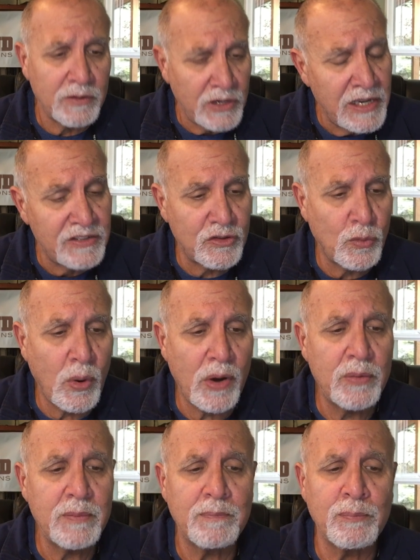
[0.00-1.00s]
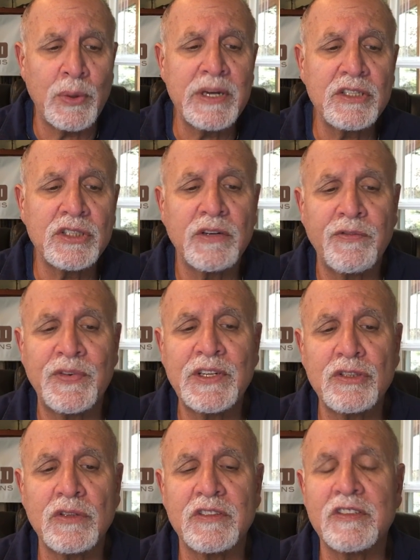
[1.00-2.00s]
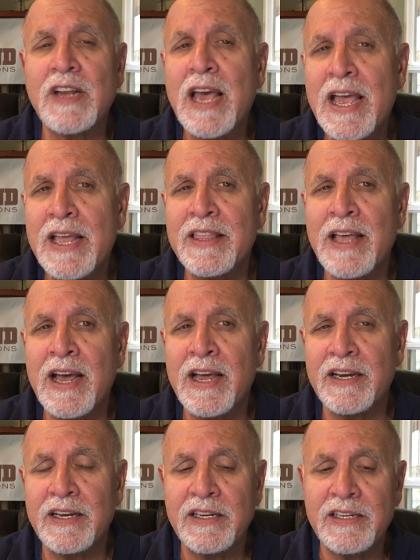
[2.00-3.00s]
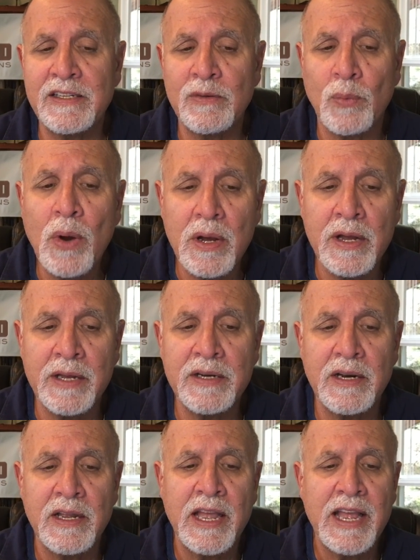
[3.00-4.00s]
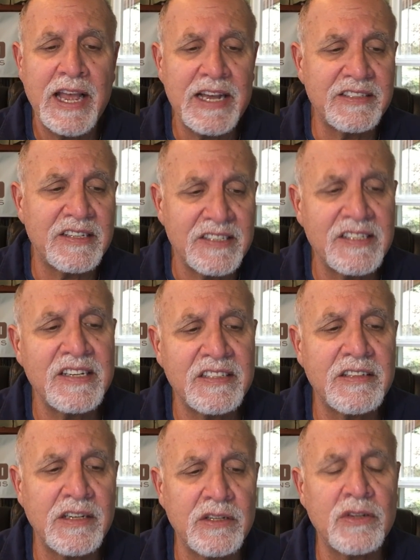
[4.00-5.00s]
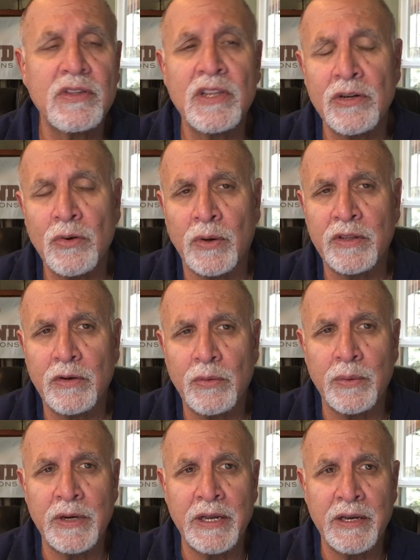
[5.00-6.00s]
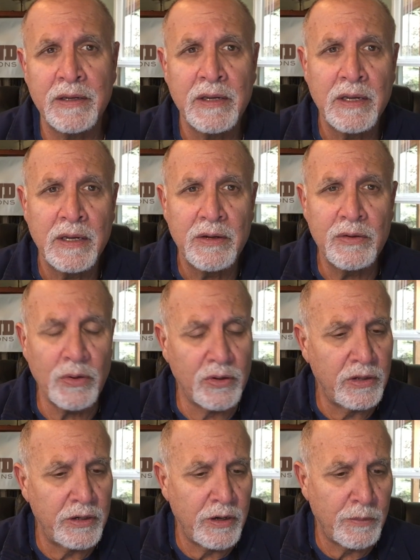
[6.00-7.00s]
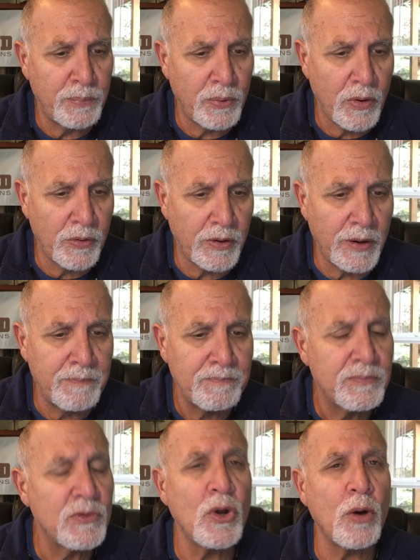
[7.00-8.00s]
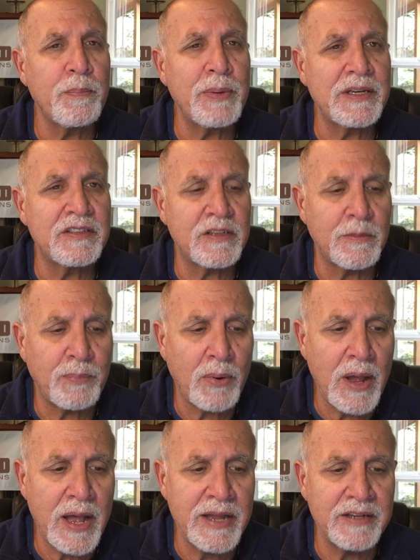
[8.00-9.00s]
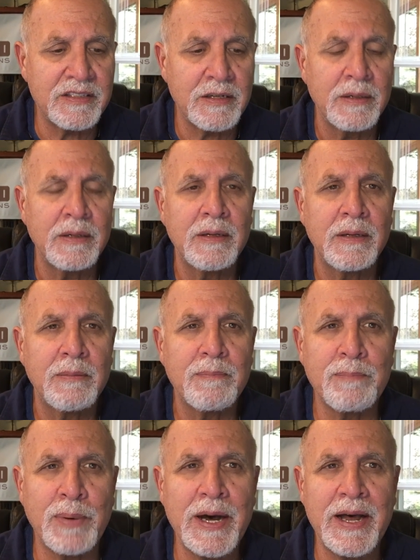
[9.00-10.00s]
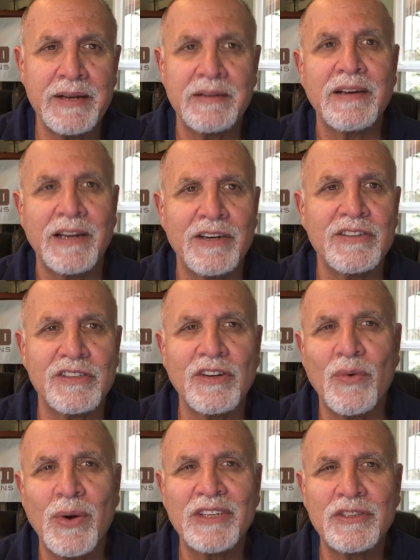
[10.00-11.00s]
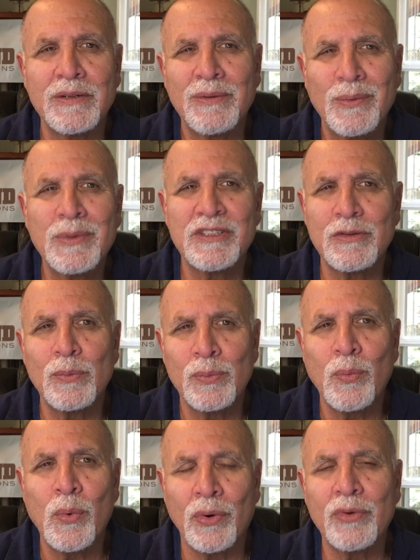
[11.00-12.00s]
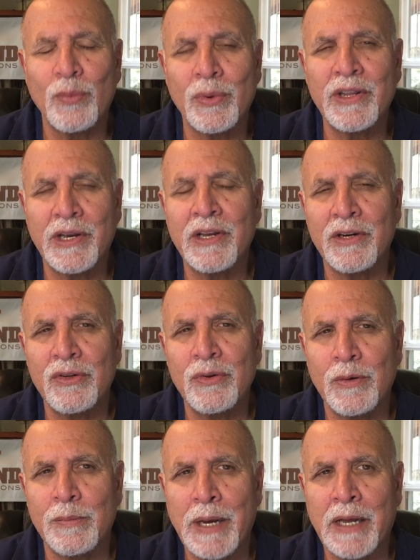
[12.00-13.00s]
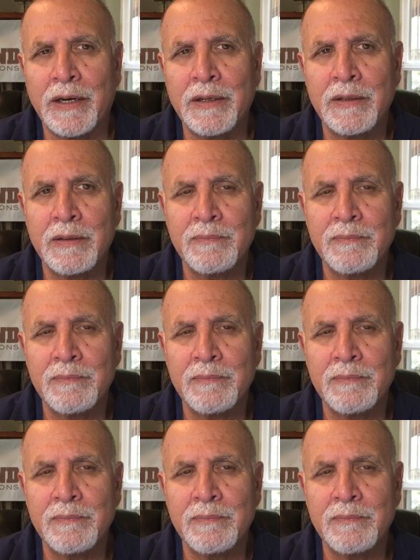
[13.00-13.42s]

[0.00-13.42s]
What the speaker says: his quote, British officials say that Iran has assisted the North Korea nuclear program. No big surprise, but here's the question, what's the world really going to do about it?